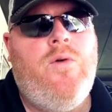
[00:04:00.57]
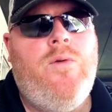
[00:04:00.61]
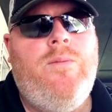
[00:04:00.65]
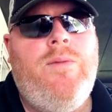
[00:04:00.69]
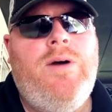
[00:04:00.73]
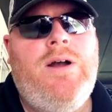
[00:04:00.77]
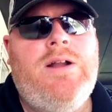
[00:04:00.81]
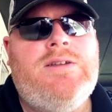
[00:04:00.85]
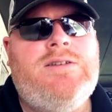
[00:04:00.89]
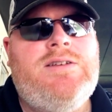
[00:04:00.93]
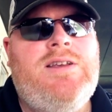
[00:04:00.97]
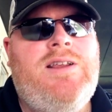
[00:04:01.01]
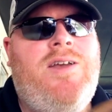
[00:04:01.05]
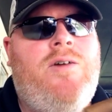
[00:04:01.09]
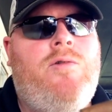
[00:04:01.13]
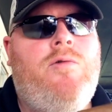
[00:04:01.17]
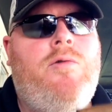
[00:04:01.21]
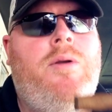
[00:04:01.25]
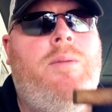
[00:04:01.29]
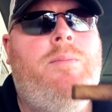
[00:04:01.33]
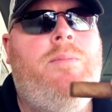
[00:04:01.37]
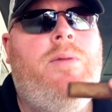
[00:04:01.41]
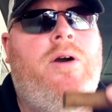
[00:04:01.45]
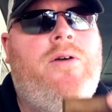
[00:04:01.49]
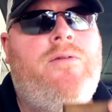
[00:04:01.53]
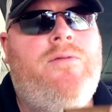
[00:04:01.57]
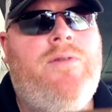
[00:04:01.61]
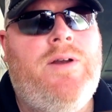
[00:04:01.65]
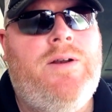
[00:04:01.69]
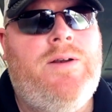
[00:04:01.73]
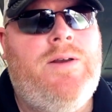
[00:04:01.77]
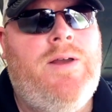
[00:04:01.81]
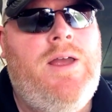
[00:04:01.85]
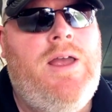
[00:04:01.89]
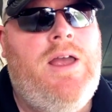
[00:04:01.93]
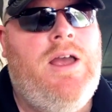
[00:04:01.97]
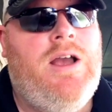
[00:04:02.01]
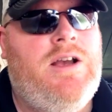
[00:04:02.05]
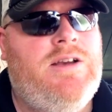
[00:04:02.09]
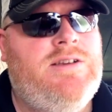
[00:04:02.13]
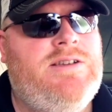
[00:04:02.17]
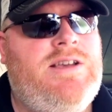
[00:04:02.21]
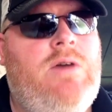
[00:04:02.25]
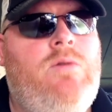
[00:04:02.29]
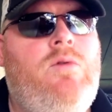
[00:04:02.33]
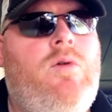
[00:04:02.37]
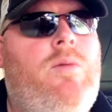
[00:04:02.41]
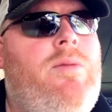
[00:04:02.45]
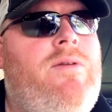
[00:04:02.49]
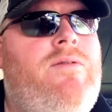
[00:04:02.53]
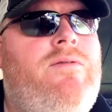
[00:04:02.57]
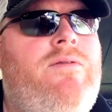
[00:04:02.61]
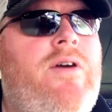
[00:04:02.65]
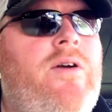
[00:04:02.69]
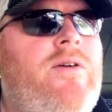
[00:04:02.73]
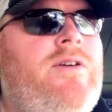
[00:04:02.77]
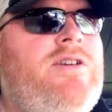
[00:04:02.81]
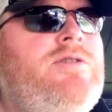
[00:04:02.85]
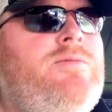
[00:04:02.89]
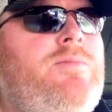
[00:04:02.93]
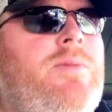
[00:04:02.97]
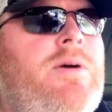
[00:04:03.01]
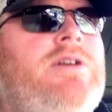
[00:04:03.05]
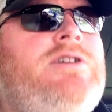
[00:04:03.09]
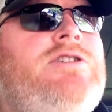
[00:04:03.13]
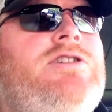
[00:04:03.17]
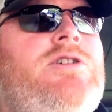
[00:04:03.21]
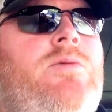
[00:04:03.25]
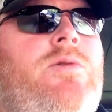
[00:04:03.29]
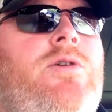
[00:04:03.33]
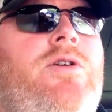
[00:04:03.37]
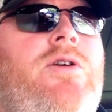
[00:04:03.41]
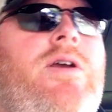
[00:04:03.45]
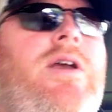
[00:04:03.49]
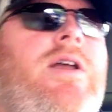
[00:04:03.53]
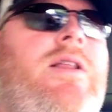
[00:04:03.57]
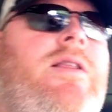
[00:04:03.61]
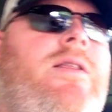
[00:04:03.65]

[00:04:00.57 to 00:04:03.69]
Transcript: months, and they will be perfect, because they will be very spongy when you get